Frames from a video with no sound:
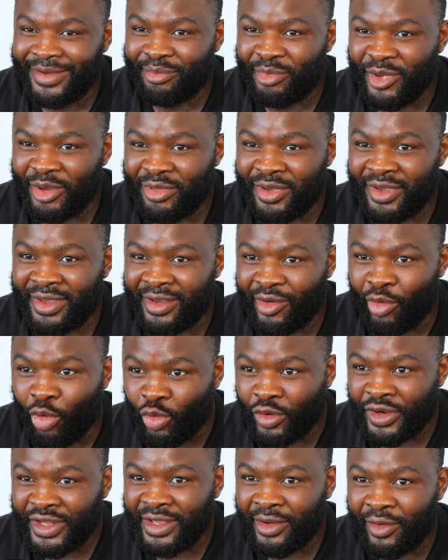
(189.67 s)
maybe
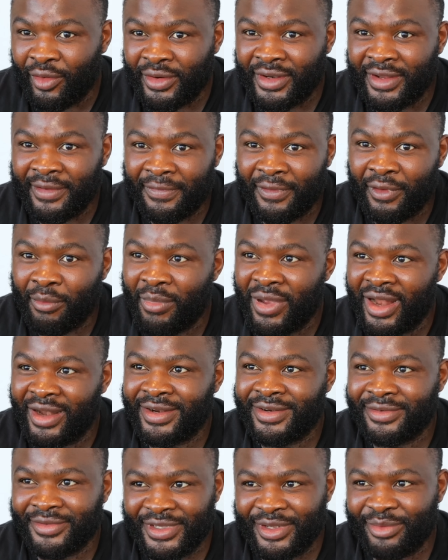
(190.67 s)
holding all the 4
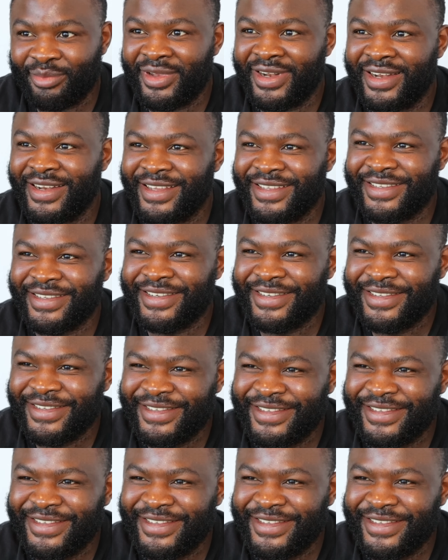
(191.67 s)
belt with the Billy Nelson.